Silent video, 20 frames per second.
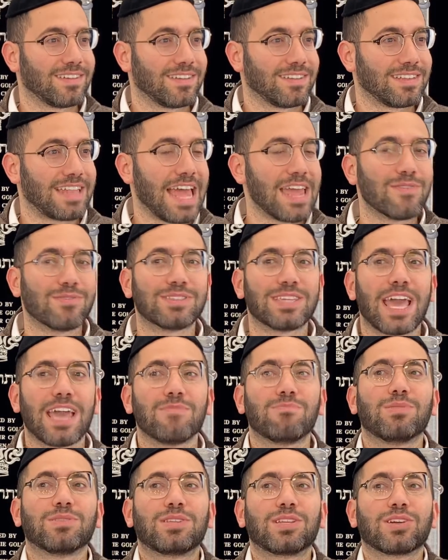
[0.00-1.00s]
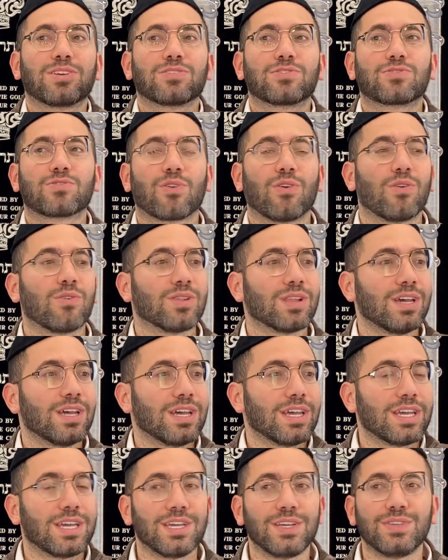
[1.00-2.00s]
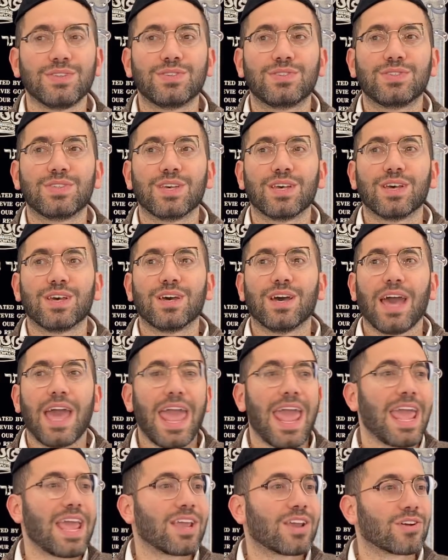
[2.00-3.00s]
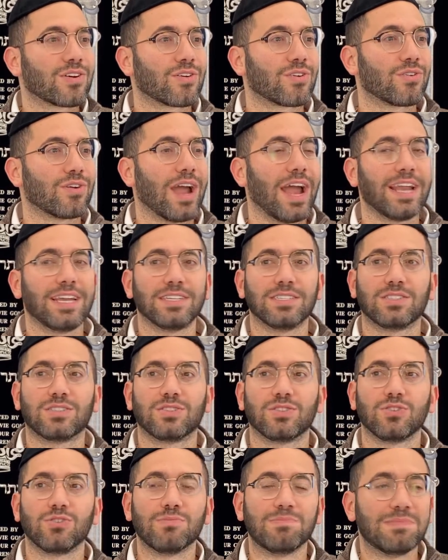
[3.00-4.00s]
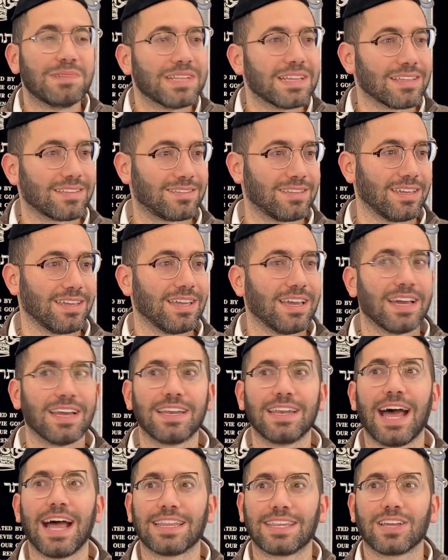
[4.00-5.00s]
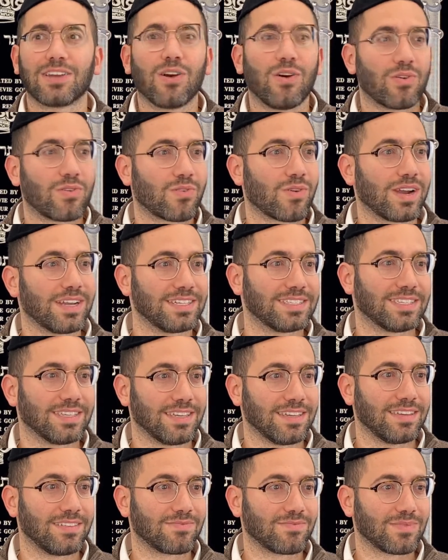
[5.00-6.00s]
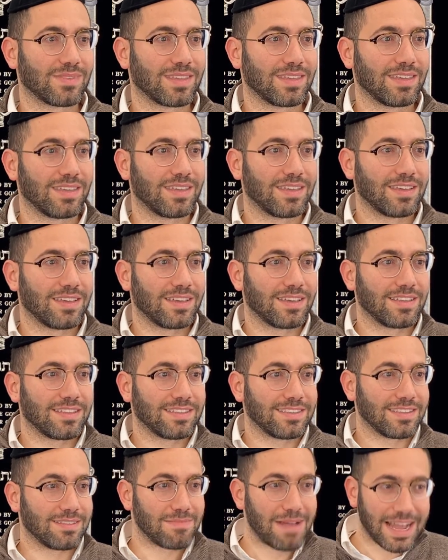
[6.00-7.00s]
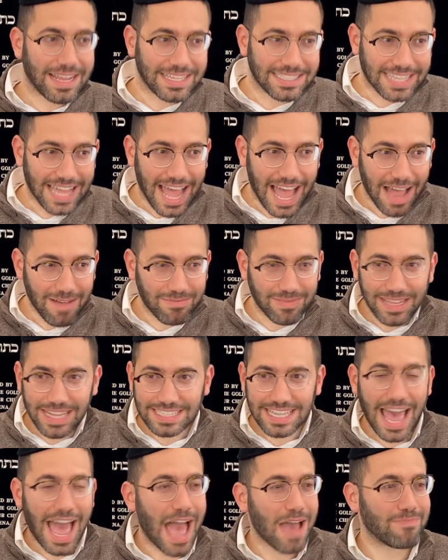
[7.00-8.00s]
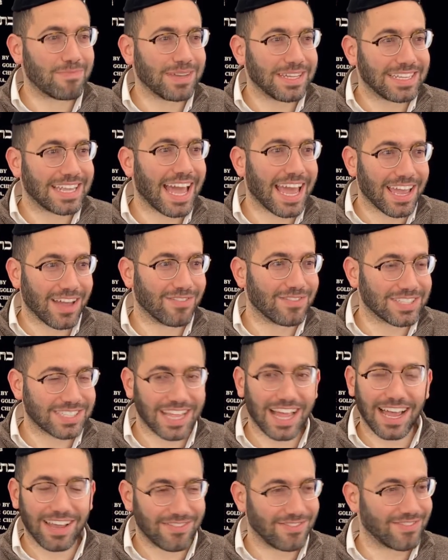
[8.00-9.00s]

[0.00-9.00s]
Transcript: that he was able to control his anger and his humility, not to go crazy. Man, it's a happy, it's a happy day of his life.